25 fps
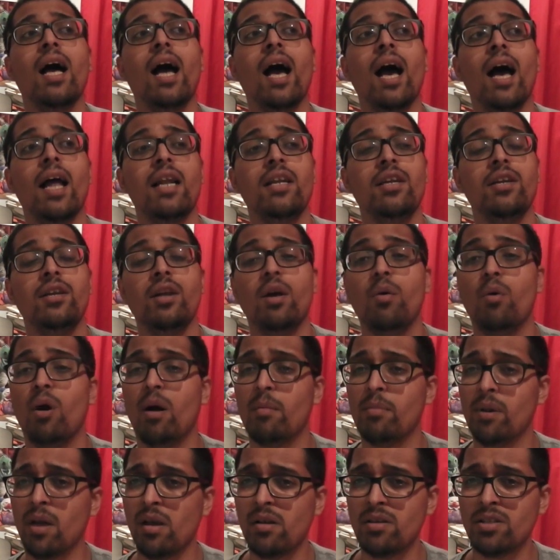And you know what,
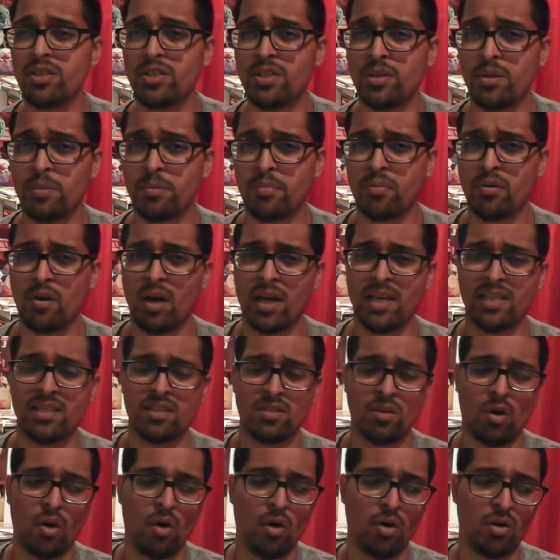I'm going to do a
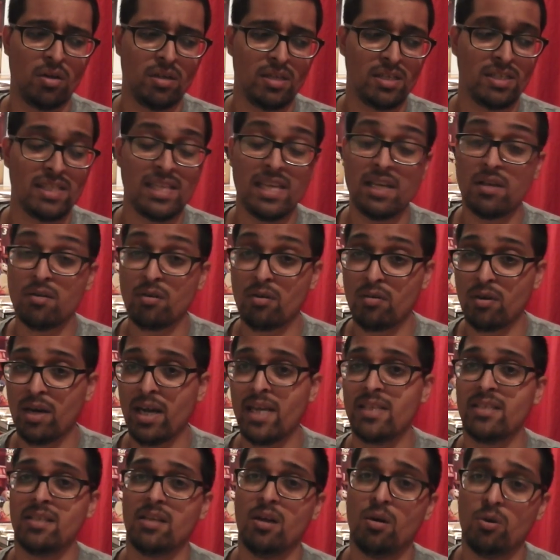price on secret
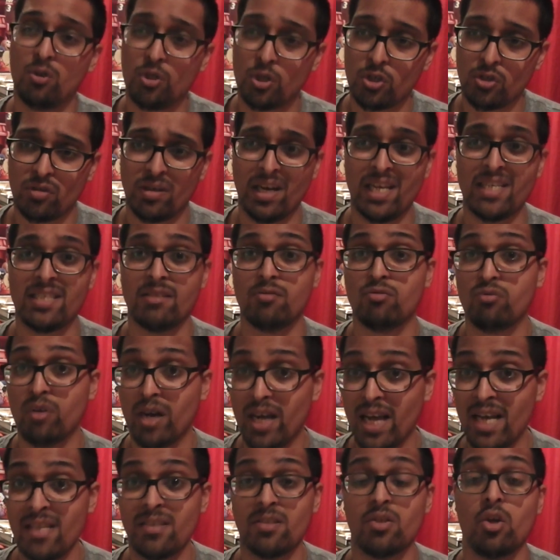rares and ultra rares
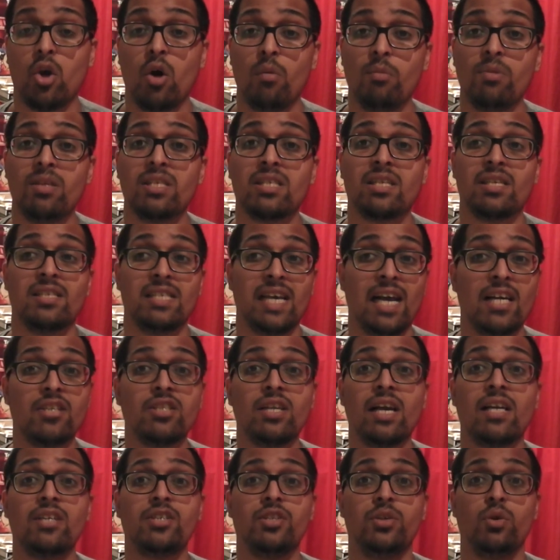and commons because
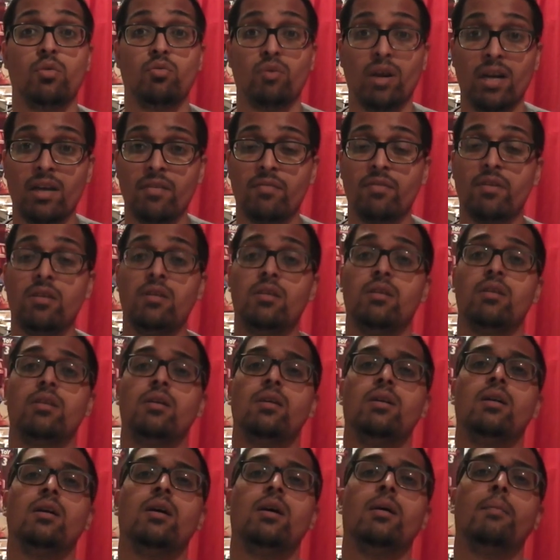that's actually all relevant.
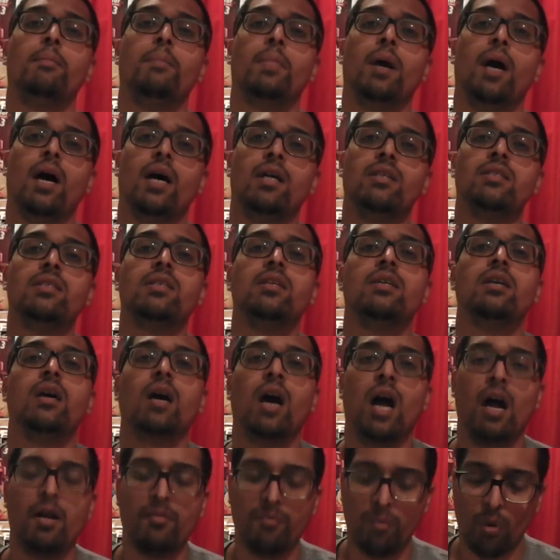But
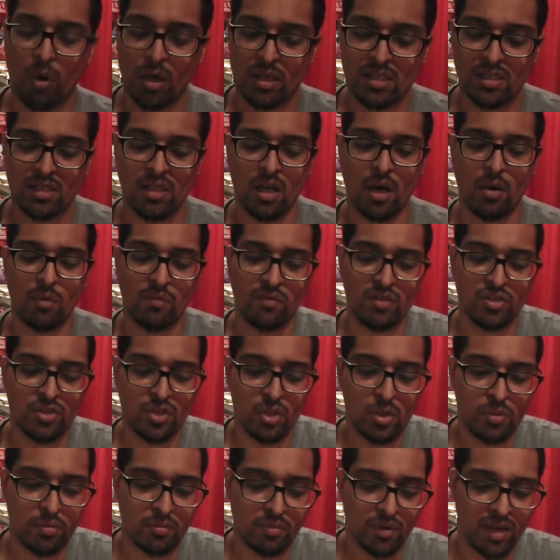I thought I'd start with the
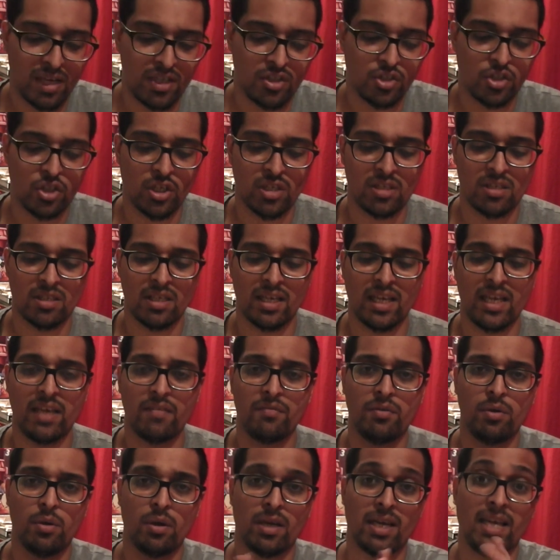super rares just to
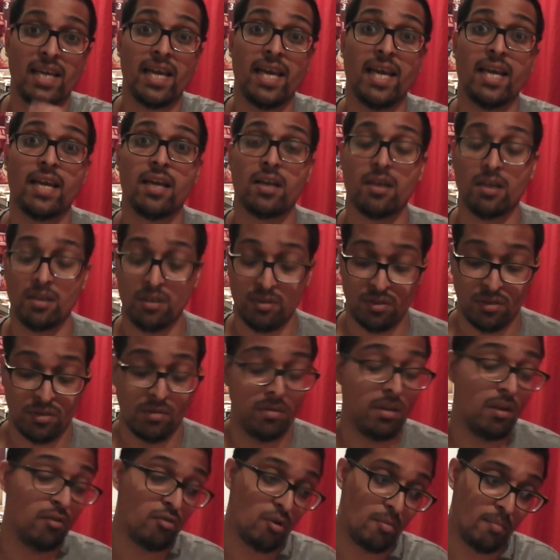give you a kick,
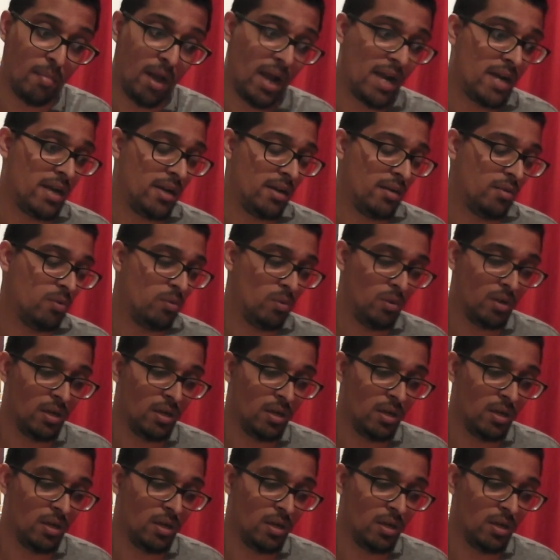a reminder,